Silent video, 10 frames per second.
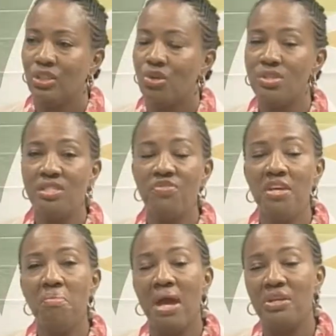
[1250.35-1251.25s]
Christopher
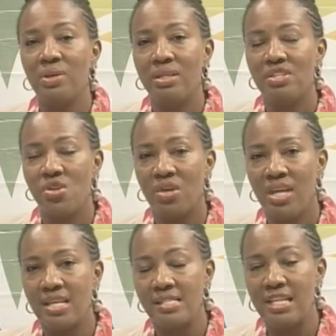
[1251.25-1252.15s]
Emmanuel is our
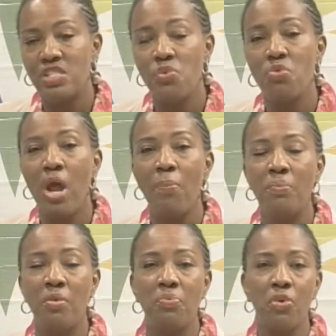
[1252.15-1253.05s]
guest, and as we wrap up
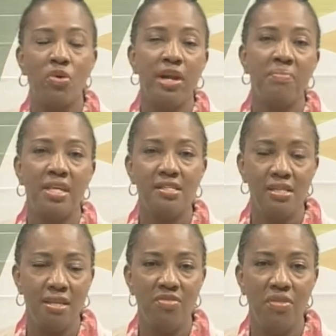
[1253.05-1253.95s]
the program this
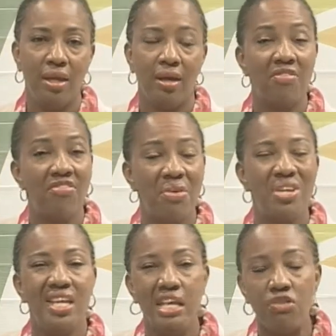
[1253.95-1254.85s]
evening, a
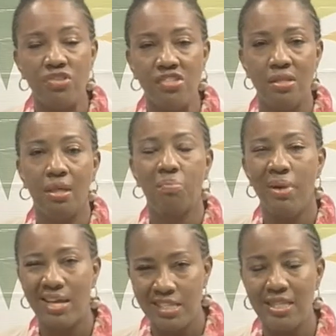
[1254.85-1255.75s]
very interesting,
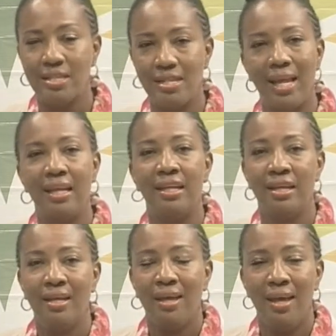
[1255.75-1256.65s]
passionate, and
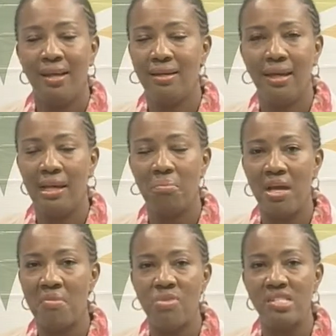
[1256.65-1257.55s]

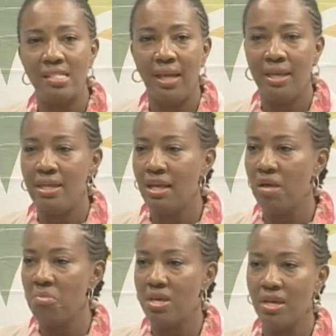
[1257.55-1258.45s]
I must say he got
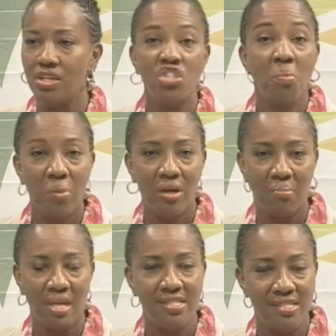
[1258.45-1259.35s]
me here jumping on
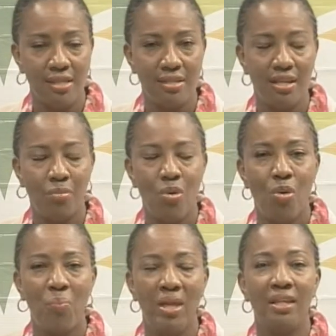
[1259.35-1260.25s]
my seat, and I'm
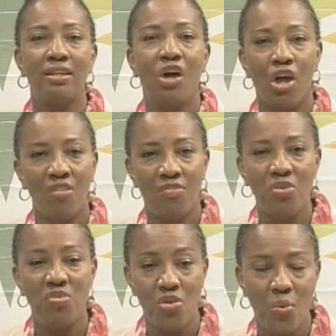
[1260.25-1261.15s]
hoping that all of
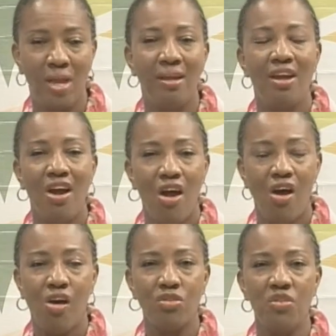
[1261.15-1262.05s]
you viewing are
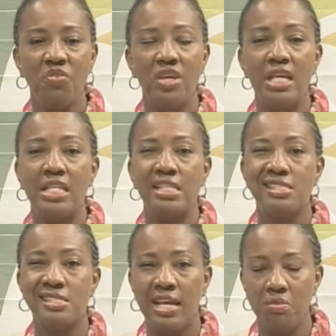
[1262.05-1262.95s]
also feeling the
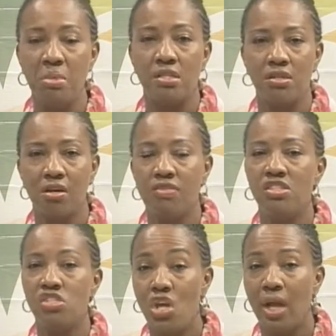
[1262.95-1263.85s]
excitement of this
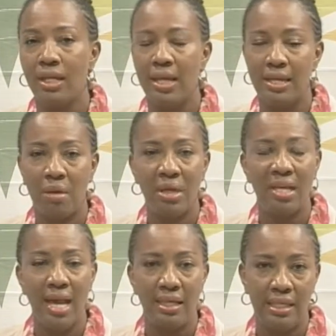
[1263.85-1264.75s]
young and dynamic
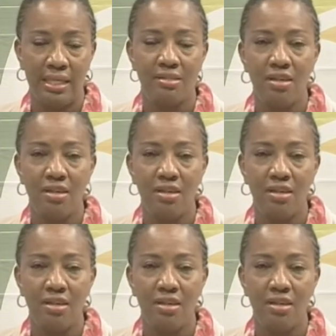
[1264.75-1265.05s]
candidate